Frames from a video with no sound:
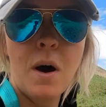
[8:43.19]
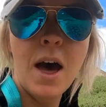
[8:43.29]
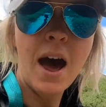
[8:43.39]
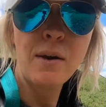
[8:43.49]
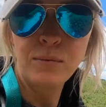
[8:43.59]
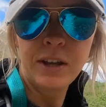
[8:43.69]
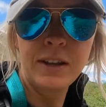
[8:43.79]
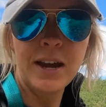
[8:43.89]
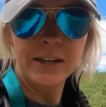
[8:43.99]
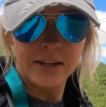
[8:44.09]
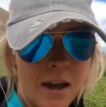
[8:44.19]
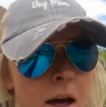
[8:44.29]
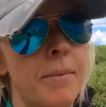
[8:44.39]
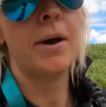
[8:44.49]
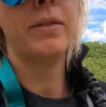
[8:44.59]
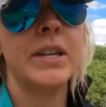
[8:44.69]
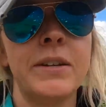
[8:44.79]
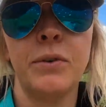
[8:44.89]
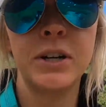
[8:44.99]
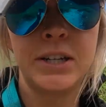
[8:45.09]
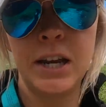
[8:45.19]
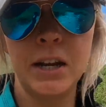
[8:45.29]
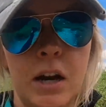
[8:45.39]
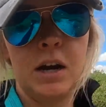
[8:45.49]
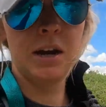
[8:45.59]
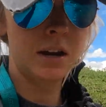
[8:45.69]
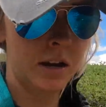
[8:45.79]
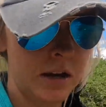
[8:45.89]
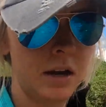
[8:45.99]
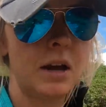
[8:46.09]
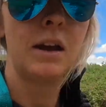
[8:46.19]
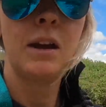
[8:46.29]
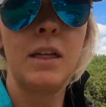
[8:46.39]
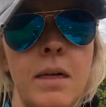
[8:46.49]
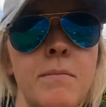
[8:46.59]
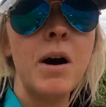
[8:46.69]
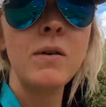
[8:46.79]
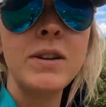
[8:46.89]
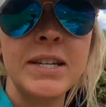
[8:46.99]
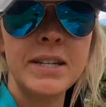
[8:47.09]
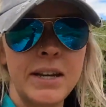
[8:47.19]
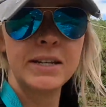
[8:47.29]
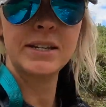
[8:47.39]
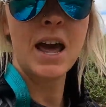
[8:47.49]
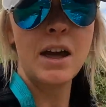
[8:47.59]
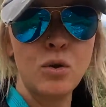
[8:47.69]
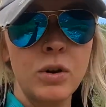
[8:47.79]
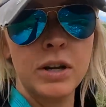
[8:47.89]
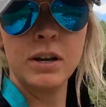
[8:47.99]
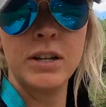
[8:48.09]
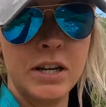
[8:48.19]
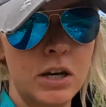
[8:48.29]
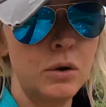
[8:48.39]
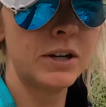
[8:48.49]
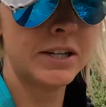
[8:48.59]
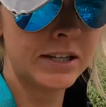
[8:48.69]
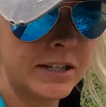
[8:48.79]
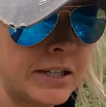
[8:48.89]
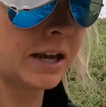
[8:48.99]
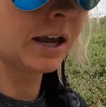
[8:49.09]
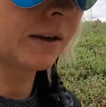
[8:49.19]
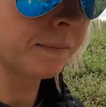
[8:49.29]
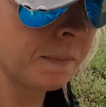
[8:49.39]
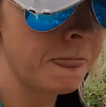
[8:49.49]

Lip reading: What I really liked about this 14er the most is that you could continuously see